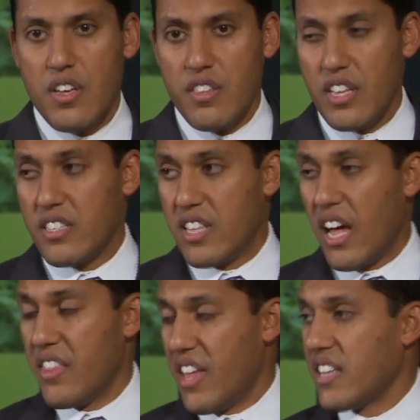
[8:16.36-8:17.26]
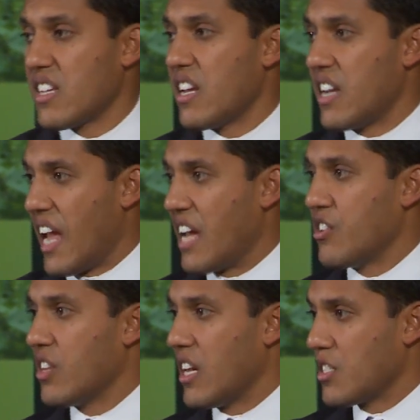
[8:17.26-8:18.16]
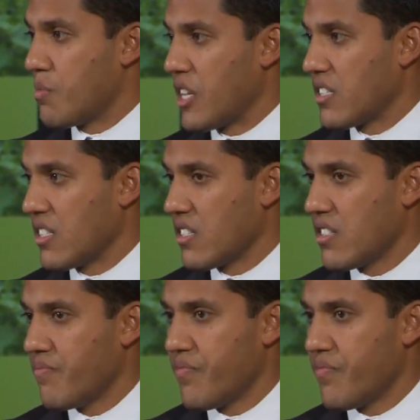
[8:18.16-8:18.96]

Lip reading: And that's on an annualized basis.